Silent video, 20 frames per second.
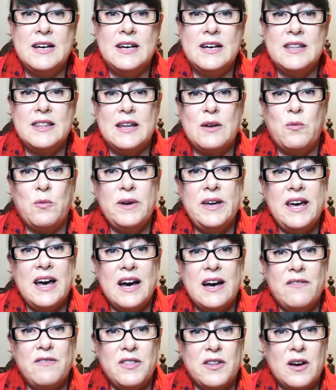that we
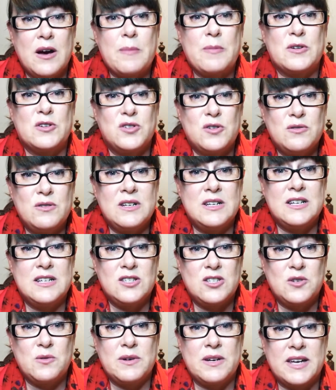have the opportunities
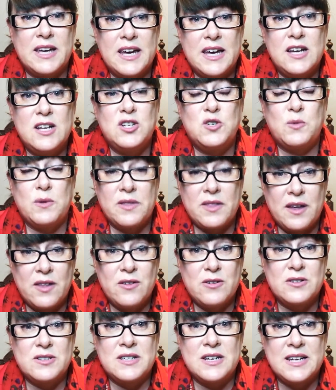to engage with
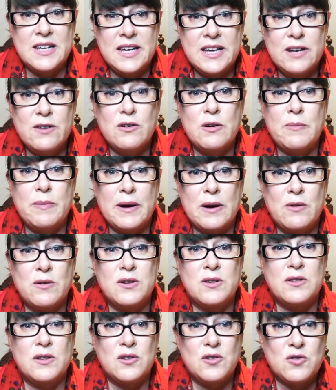others and hear about
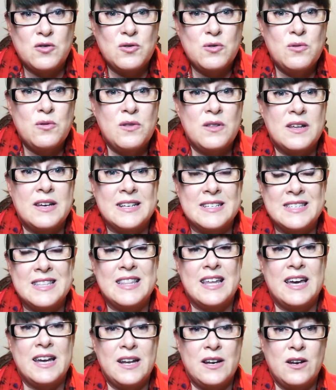the truth as
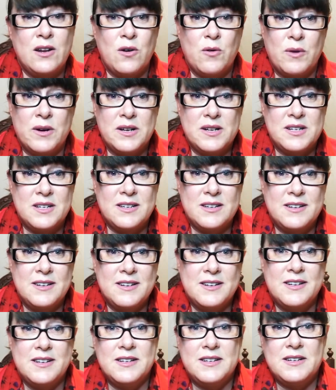they know it.
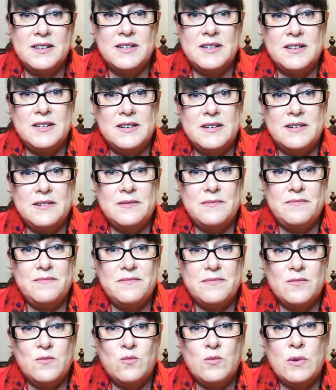
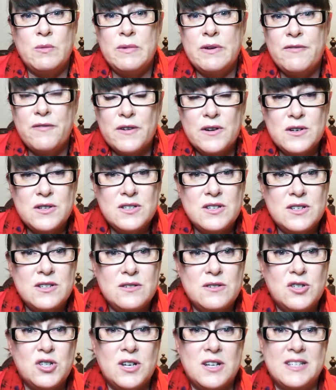When we first
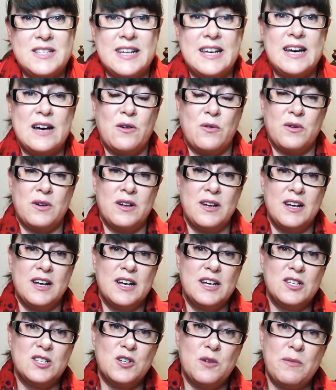shut down,
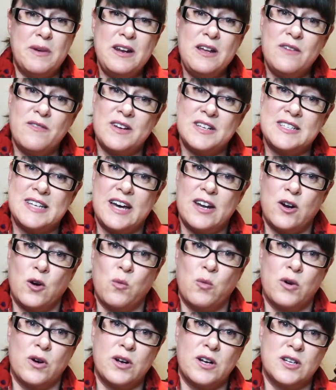so many of us had our
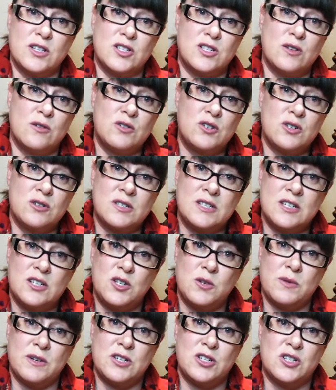work and social
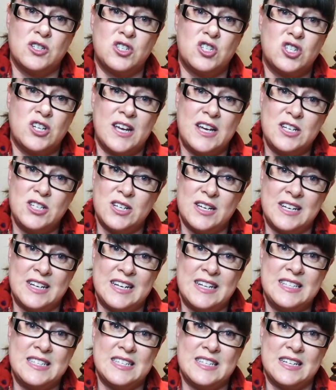situations change in an
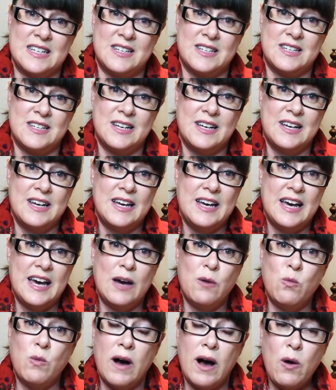instant.
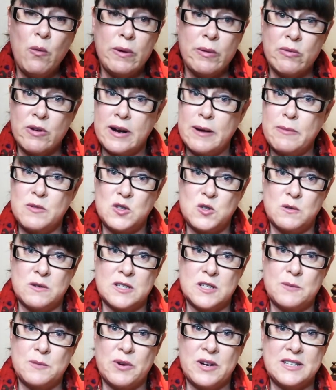And while we were able to
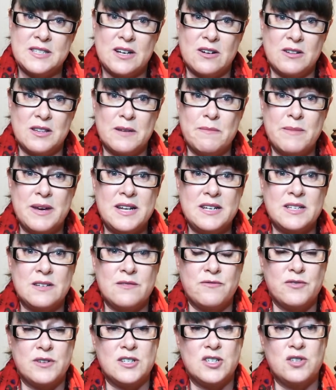express our lament
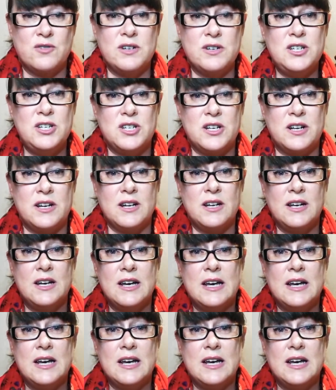and frustration,